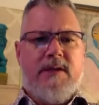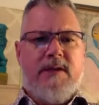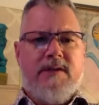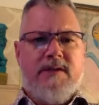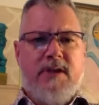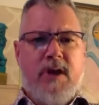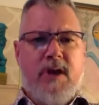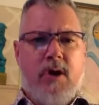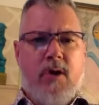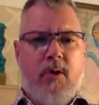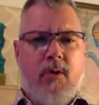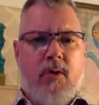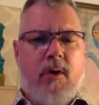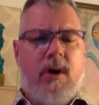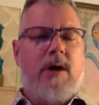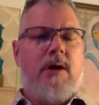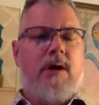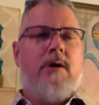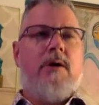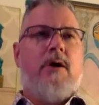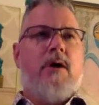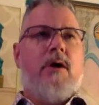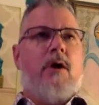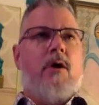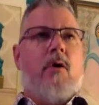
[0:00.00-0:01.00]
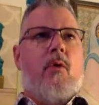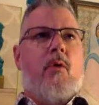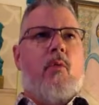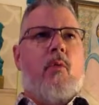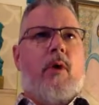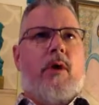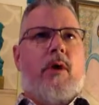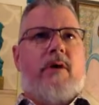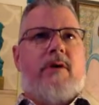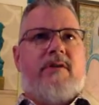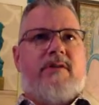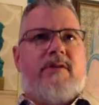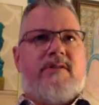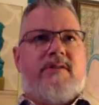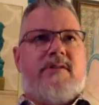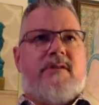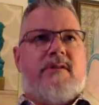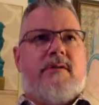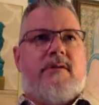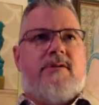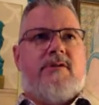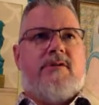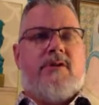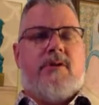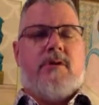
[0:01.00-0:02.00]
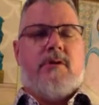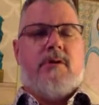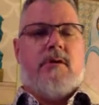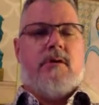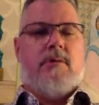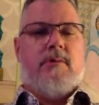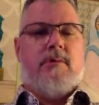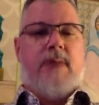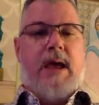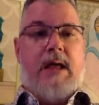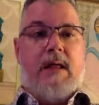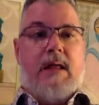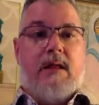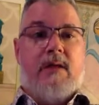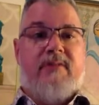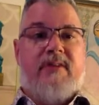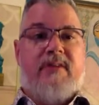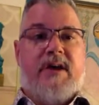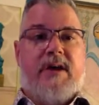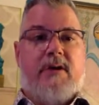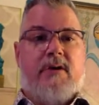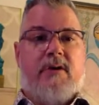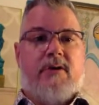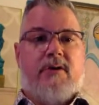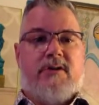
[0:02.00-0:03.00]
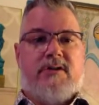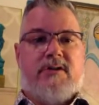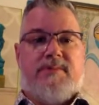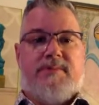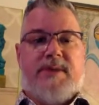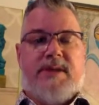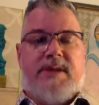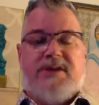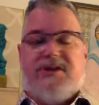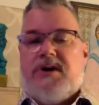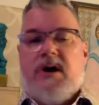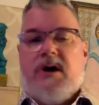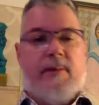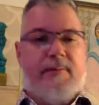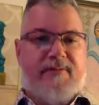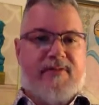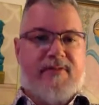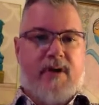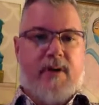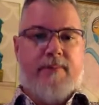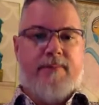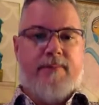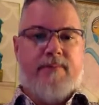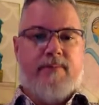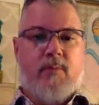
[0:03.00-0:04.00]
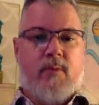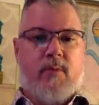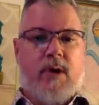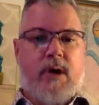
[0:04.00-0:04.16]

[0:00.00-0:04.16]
So where does the term elevator speech come from?